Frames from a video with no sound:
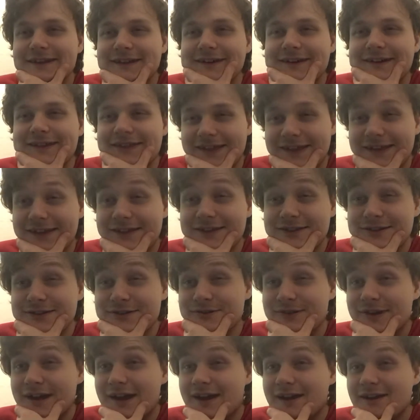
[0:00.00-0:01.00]
Thank you,
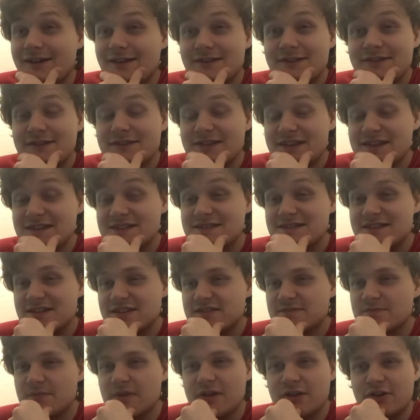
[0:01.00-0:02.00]
guys. This year's
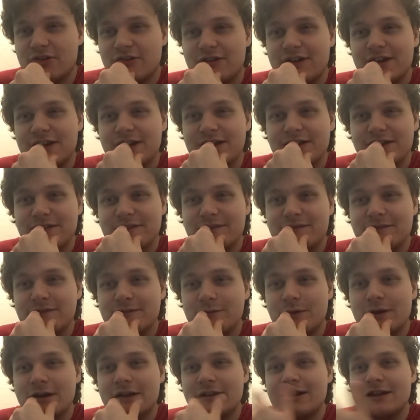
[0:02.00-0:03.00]
been alright.
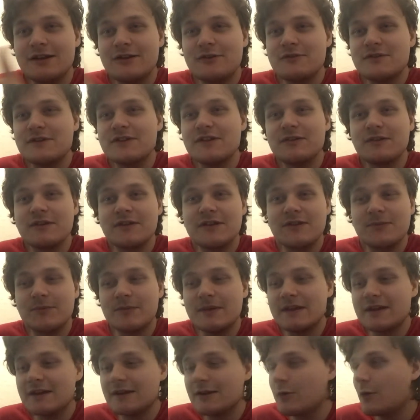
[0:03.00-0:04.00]
Well, I know this year's
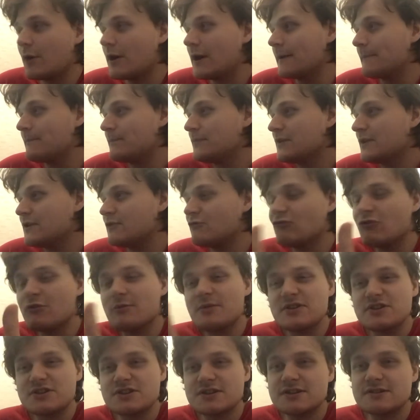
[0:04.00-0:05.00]
been quite
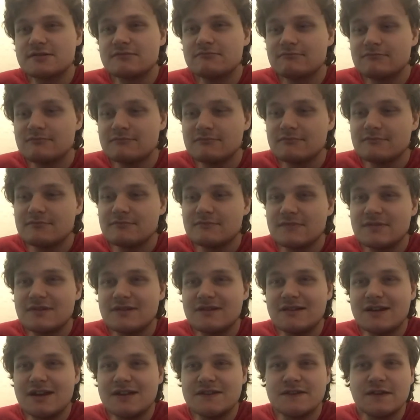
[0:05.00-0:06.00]
rubbish
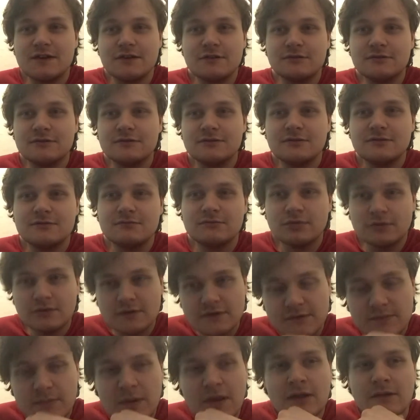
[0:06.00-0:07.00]
in total, but it's
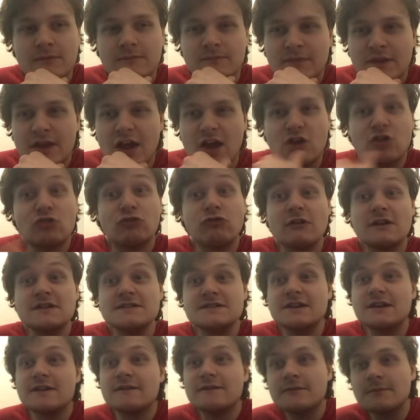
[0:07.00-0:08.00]
been a crazy
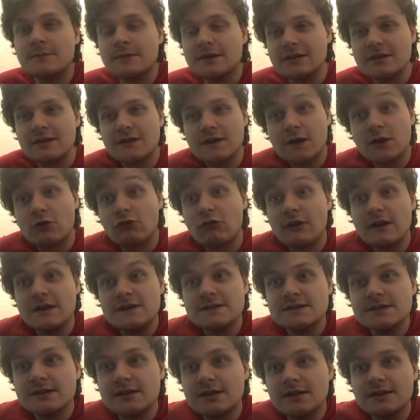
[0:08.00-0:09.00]
year for me.
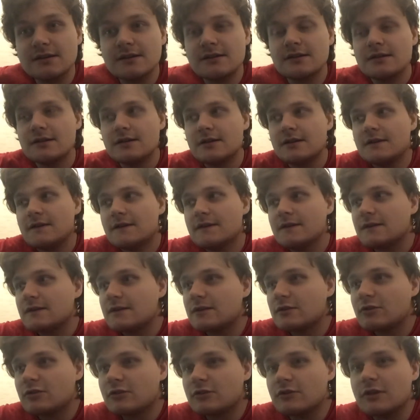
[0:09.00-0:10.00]
Crazy year.
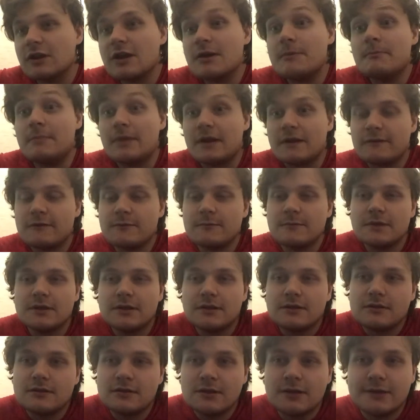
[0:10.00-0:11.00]
Good and bad for me,
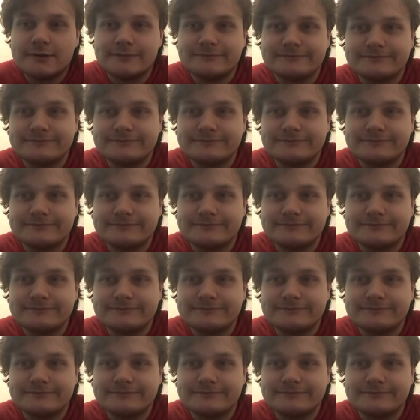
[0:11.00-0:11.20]
yeah.